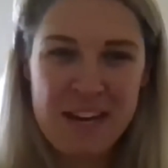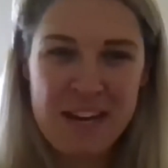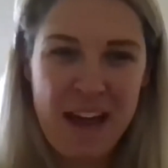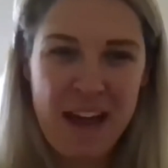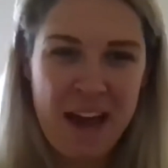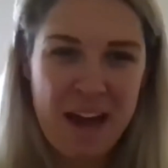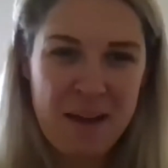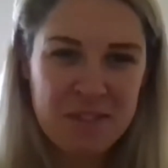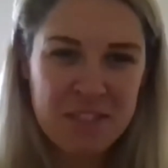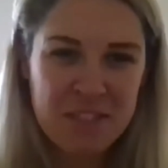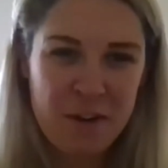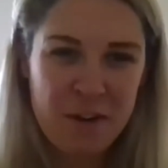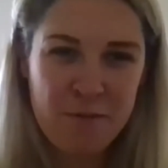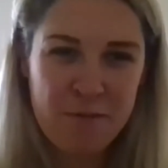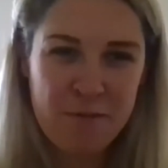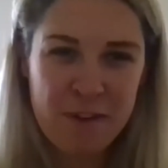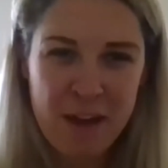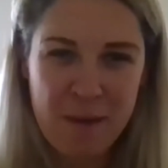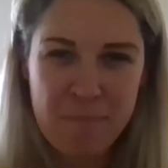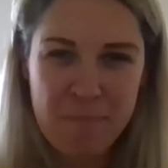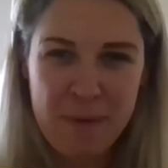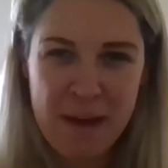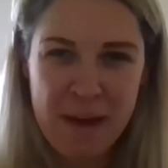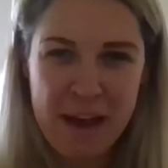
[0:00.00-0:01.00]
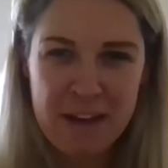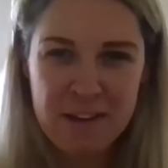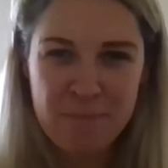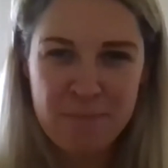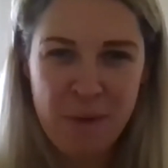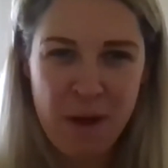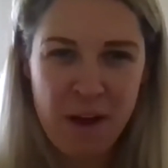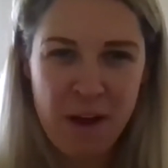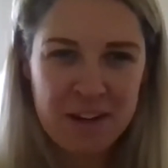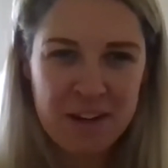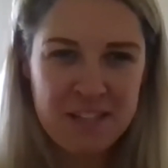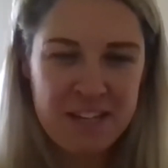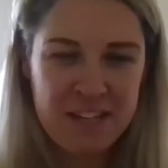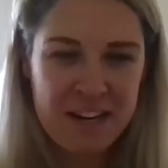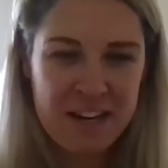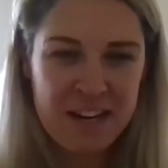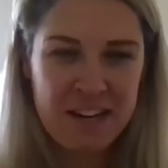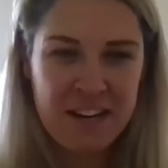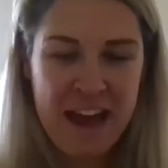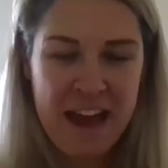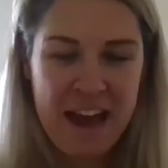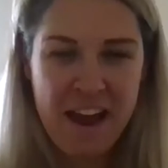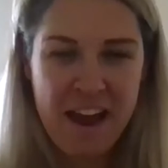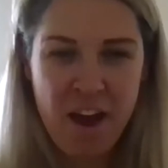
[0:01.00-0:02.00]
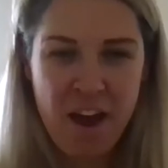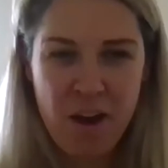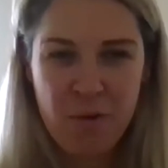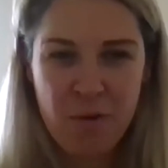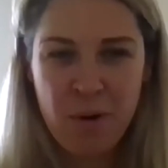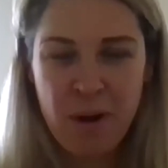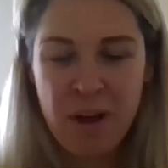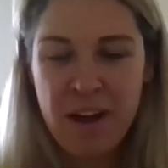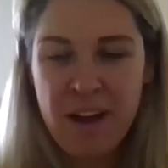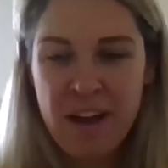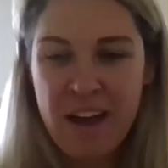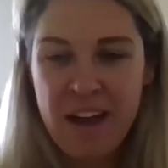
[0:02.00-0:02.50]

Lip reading: I'm Sophie, I'm Head of Marketing at AO.